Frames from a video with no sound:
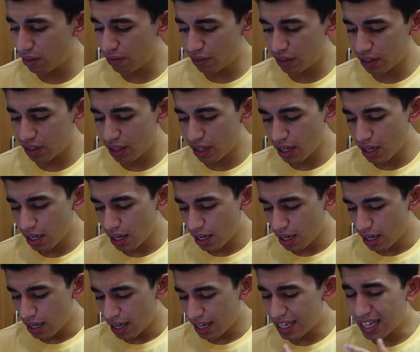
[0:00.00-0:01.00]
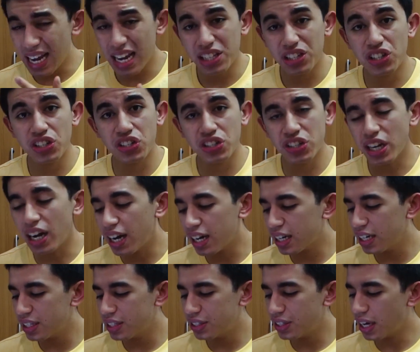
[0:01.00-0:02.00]
even, it gets
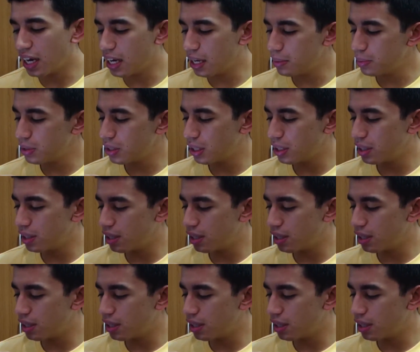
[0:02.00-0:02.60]
stuck at times.